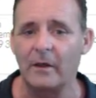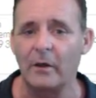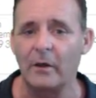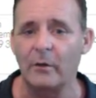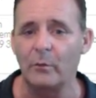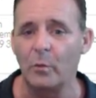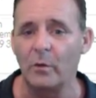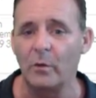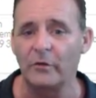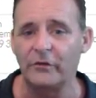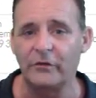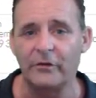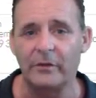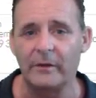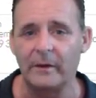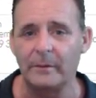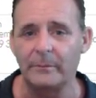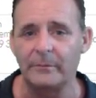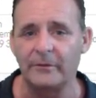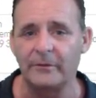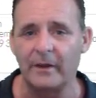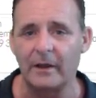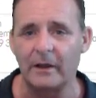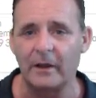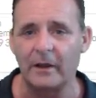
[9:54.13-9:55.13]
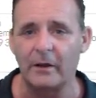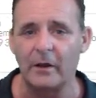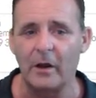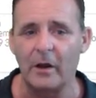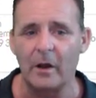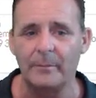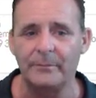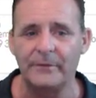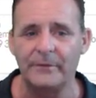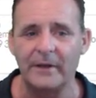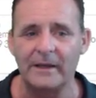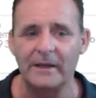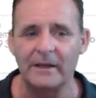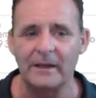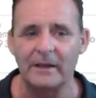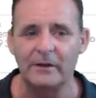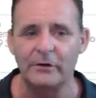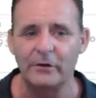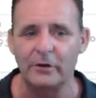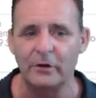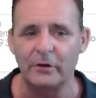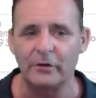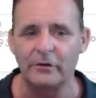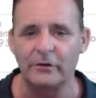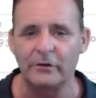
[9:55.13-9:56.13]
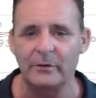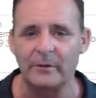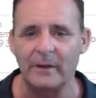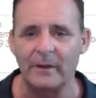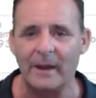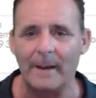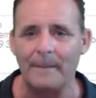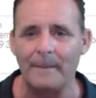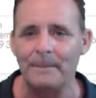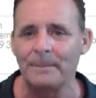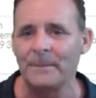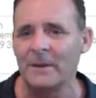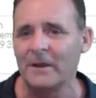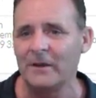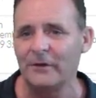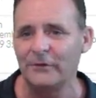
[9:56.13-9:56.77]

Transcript: and which themes they're going to update, and you can do that.